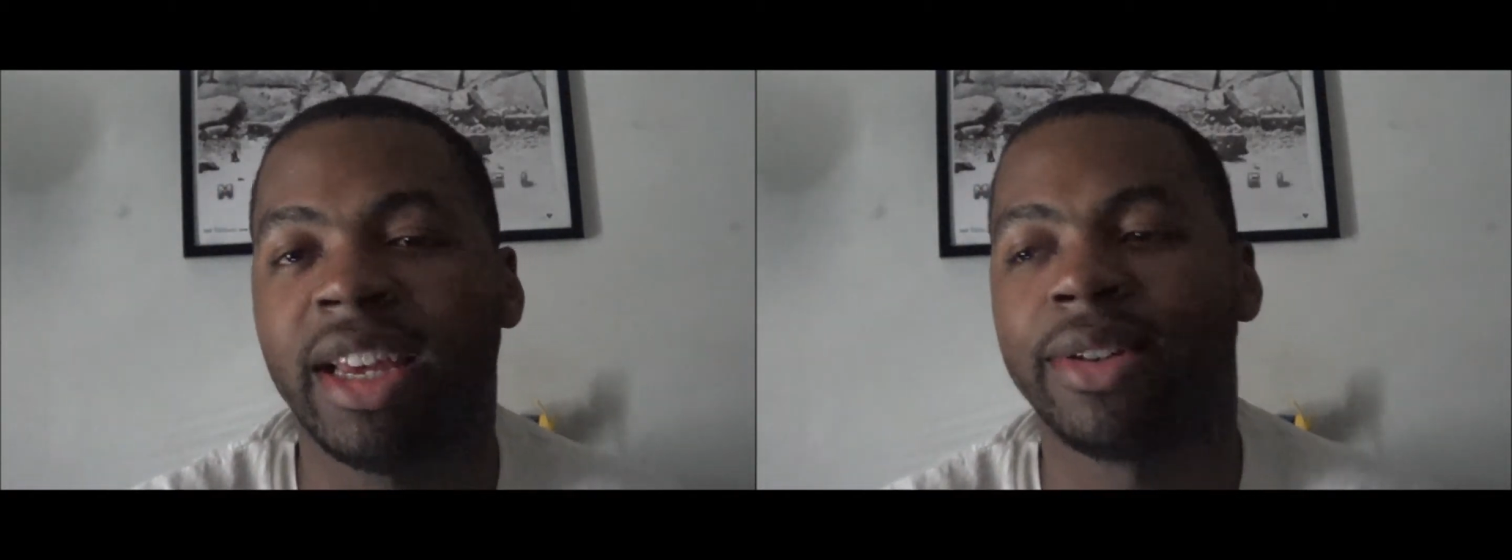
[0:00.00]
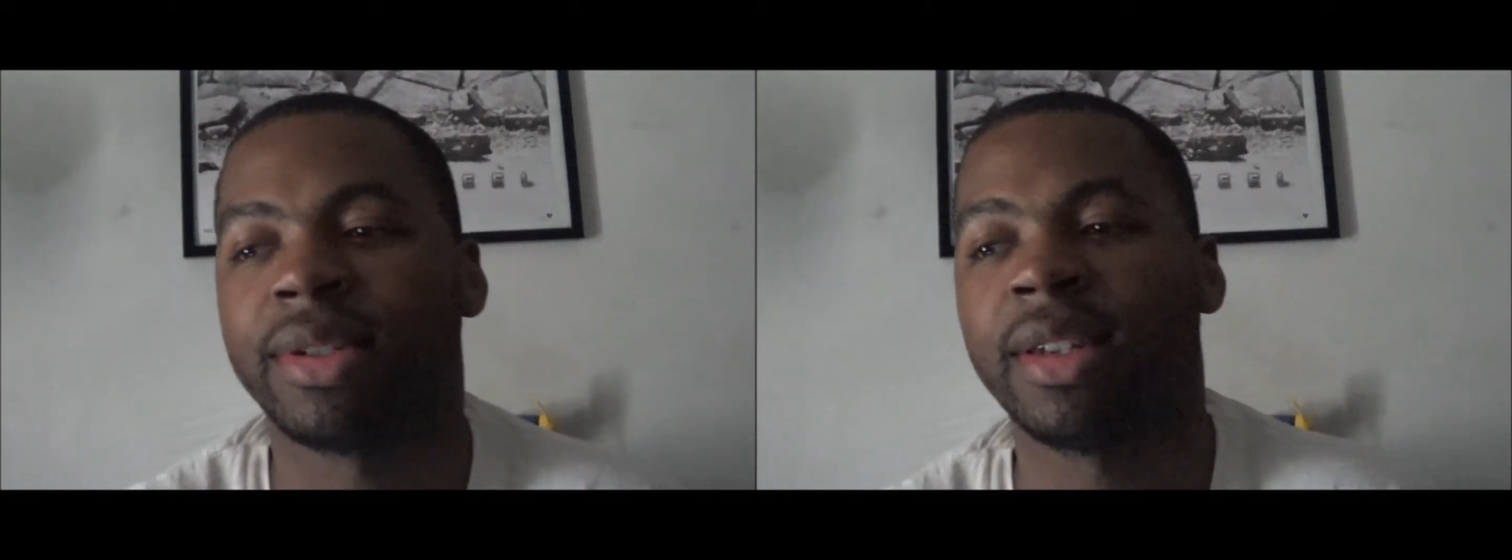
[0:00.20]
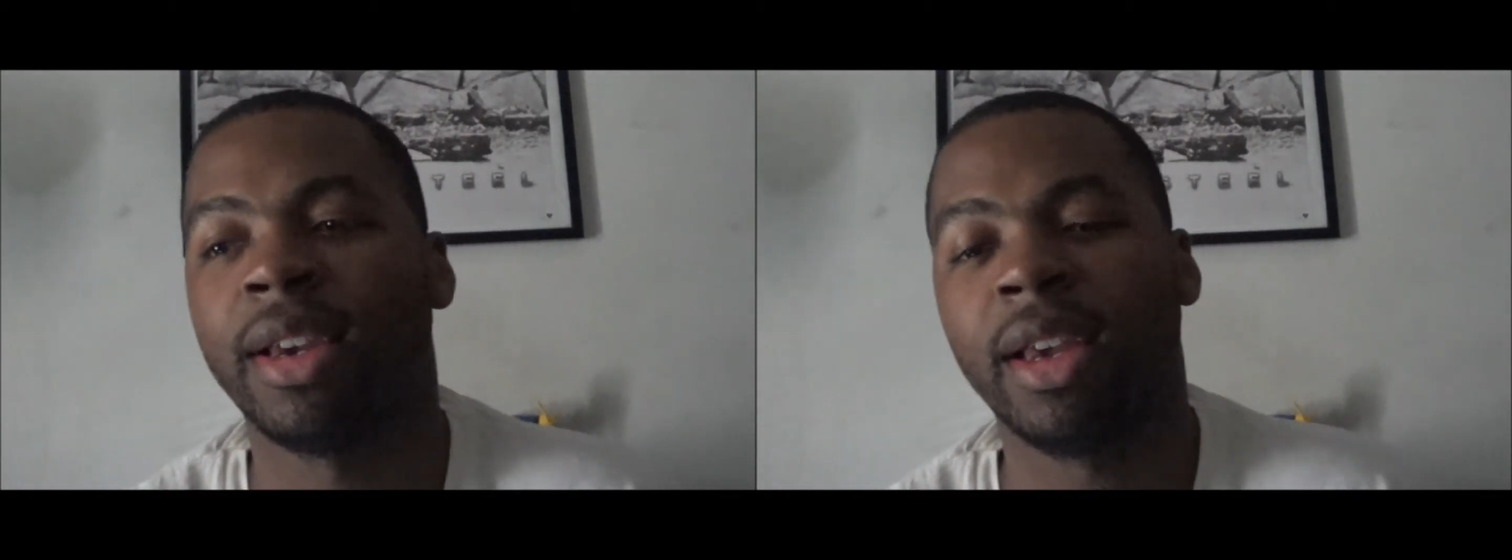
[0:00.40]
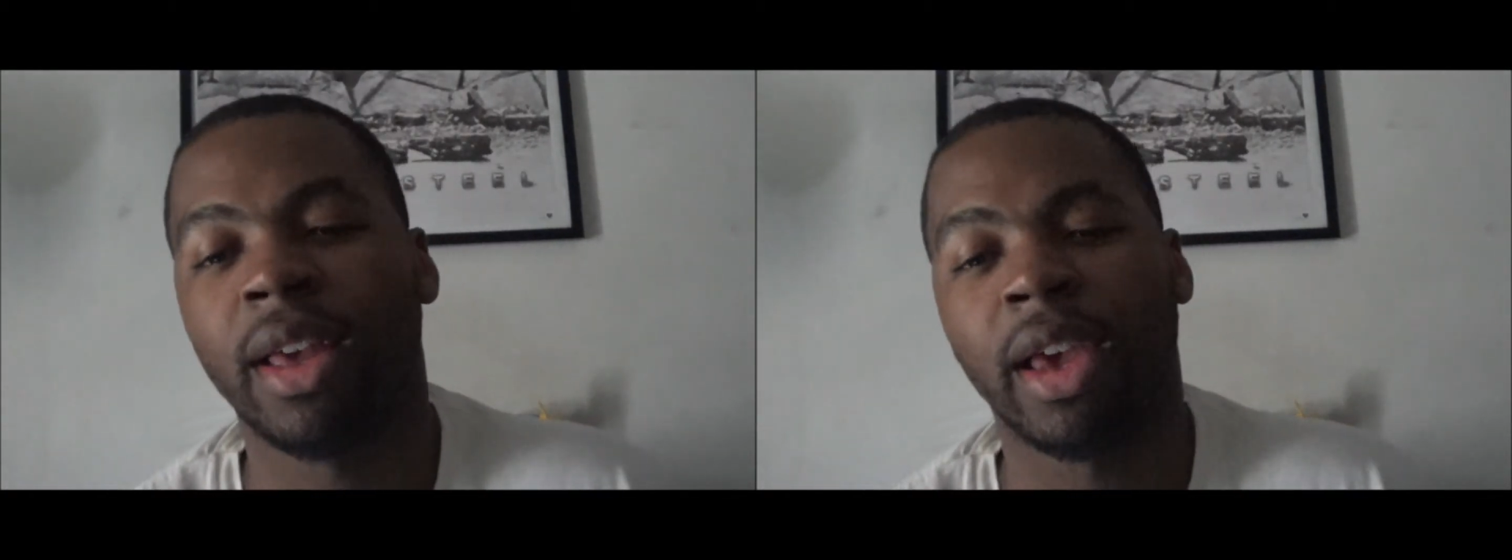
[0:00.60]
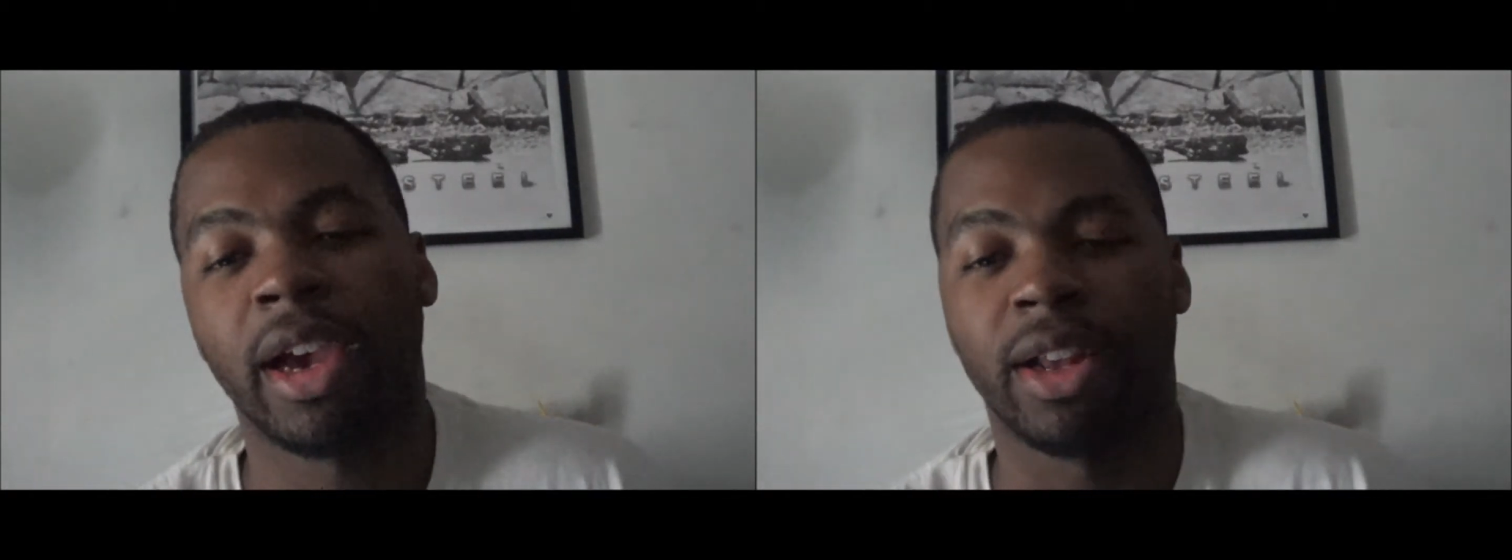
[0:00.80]
else.
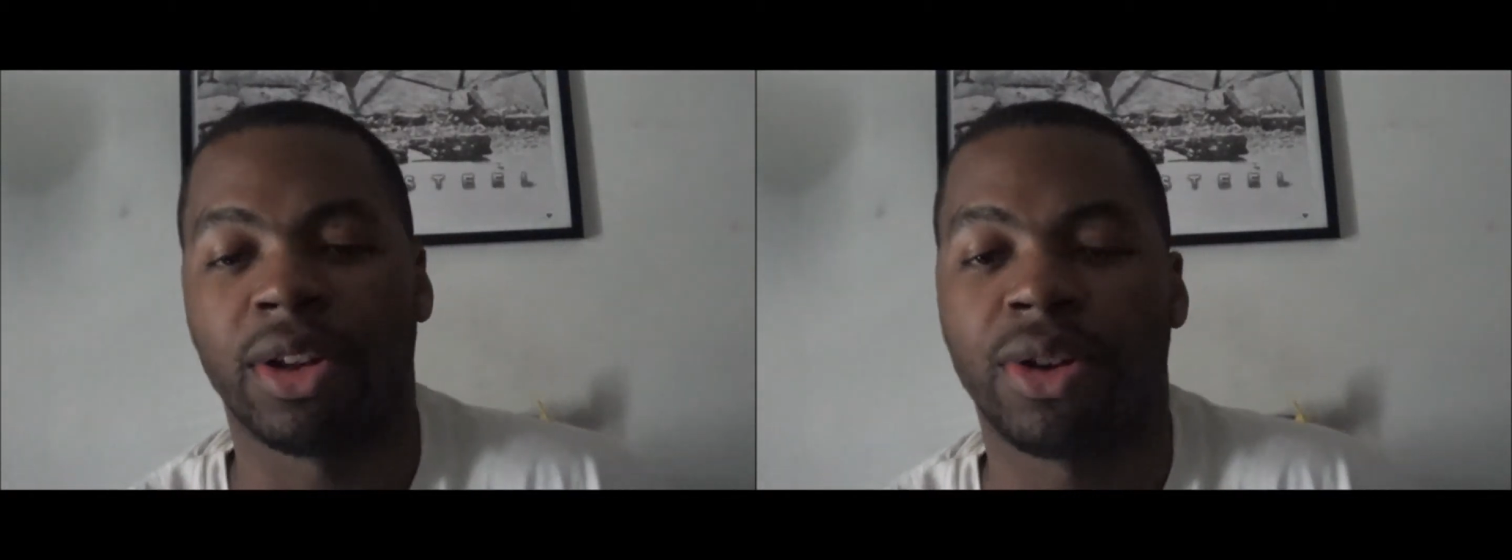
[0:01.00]
And